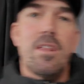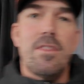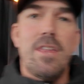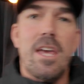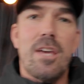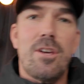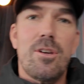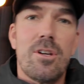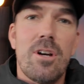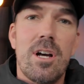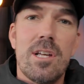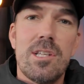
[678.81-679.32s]

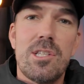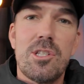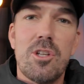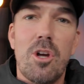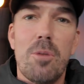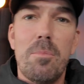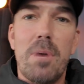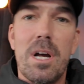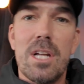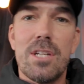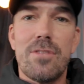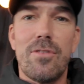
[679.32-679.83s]
Thank you guys
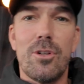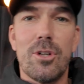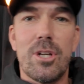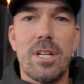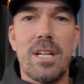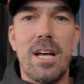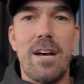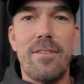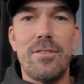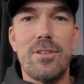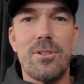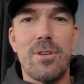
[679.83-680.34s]
so much for
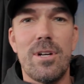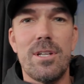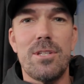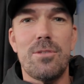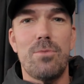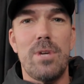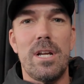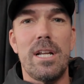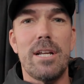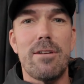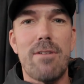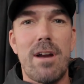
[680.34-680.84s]
looking after us.
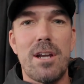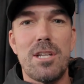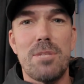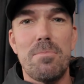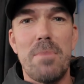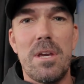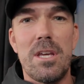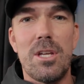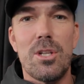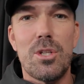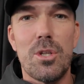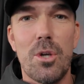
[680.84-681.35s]
Really great to
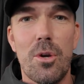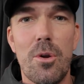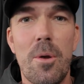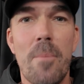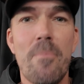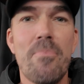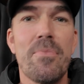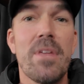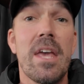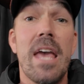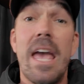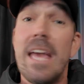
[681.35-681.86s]
meet you too.
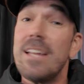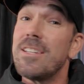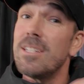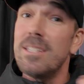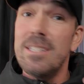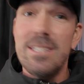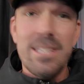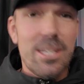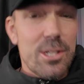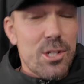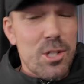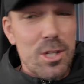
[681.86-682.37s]

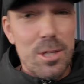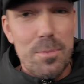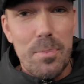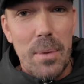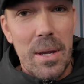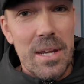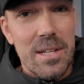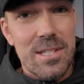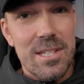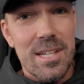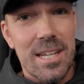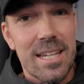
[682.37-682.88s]
Delicious
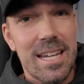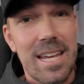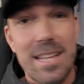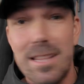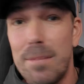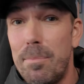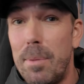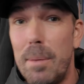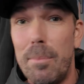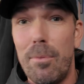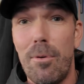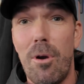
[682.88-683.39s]
pizza, get
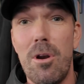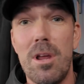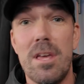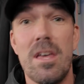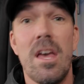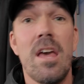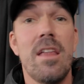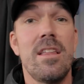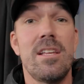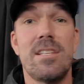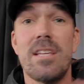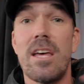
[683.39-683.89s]
the pepperoni.
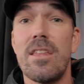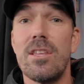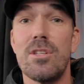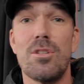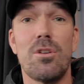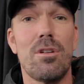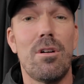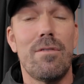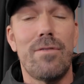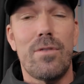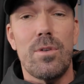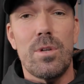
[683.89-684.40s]
There's others
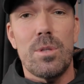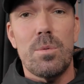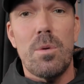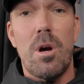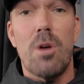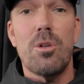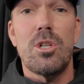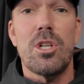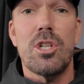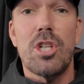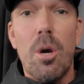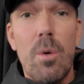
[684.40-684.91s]
on offer as
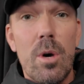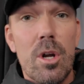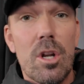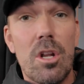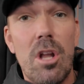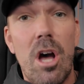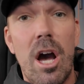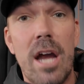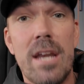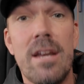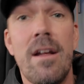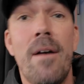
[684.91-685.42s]
well. Just go
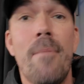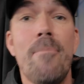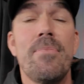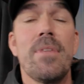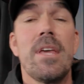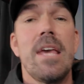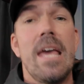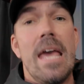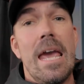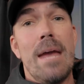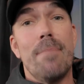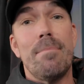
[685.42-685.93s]
online
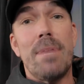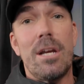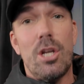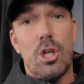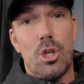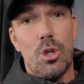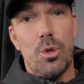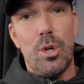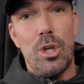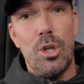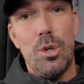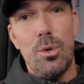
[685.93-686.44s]
and make
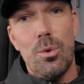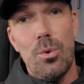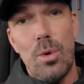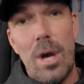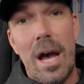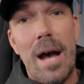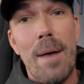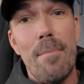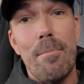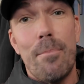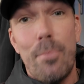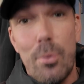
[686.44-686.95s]
sure you
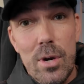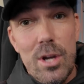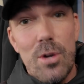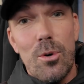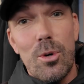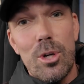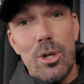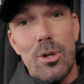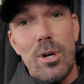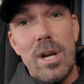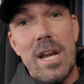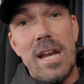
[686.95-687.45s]

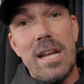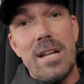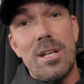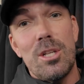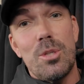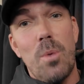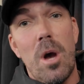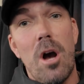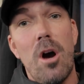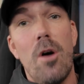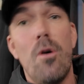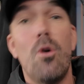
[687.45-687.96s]
pre-order ahead
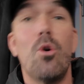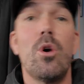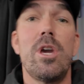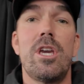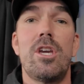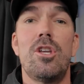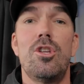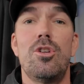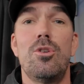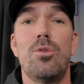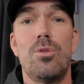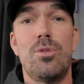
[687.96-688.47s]
as well, or you
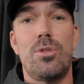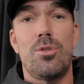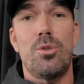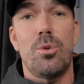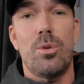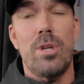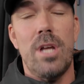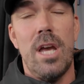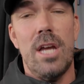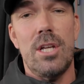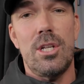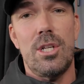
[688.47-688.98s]
can use
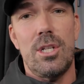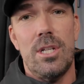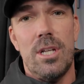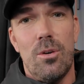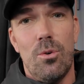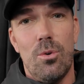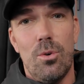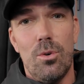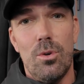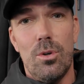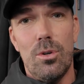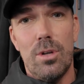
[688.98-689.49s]
DoorDash
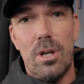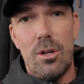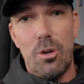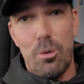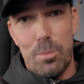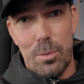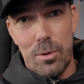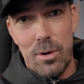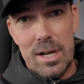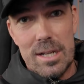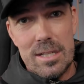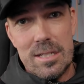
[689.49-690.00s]
or
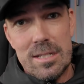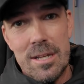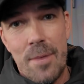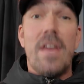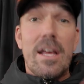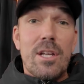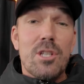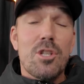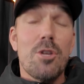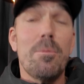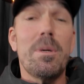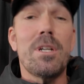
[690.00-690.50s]
Uber Eats.
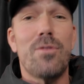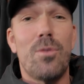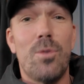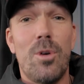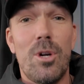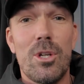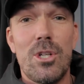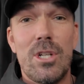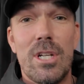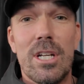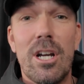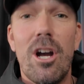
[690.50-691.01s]
Thanks so much for
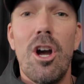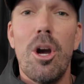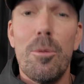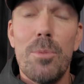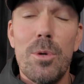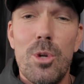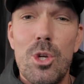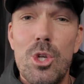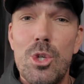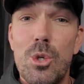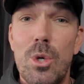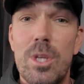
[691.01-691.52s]
watching. I hope
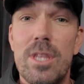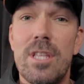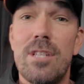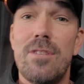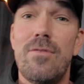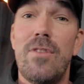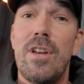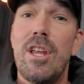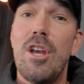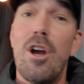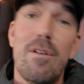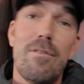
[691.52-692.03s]
you enjoyed this
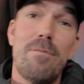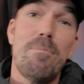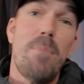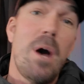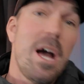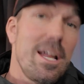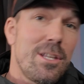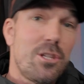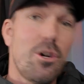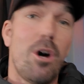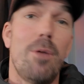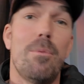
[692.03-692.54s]
video of
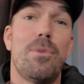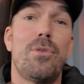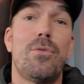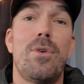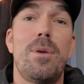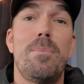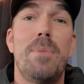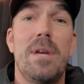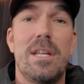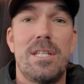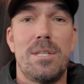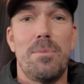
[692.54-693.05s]
my top
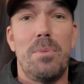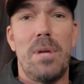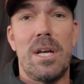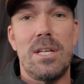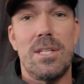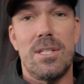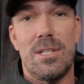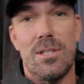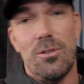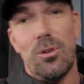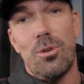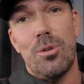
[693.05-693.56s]
3 pizza
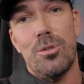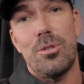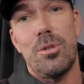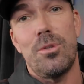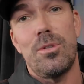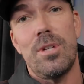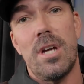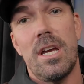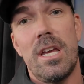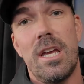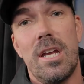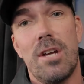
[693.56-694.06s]
places in
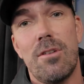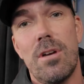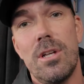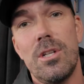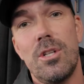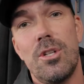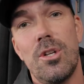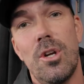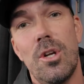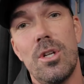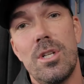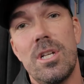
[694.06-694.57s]
Ōtautahi
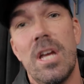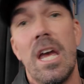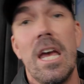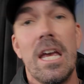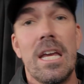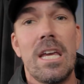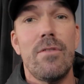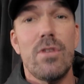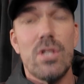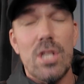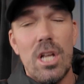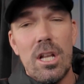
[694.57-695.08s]
Christchurch.
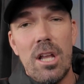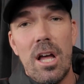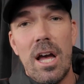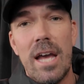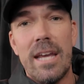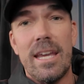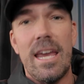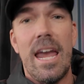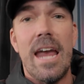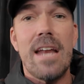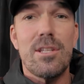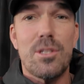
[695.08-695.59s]
Give us a
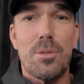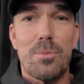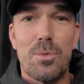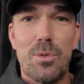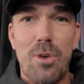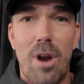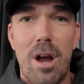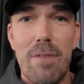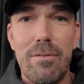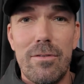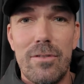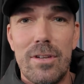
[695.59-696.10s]
like and a
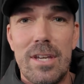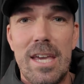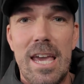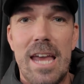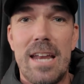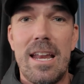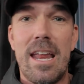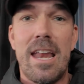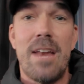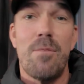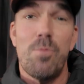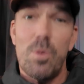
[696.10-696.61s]
subscribe if you
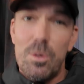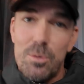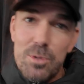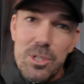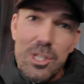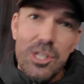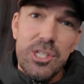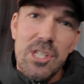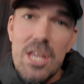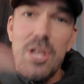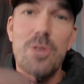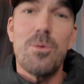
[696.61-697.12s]
can, and we'll
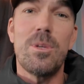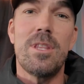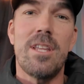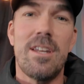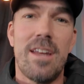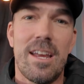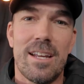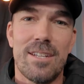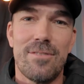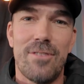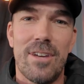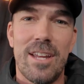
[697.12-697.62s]
see you in the
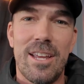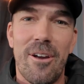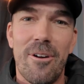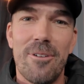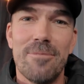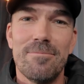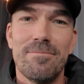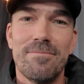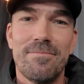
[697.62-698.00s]
next video.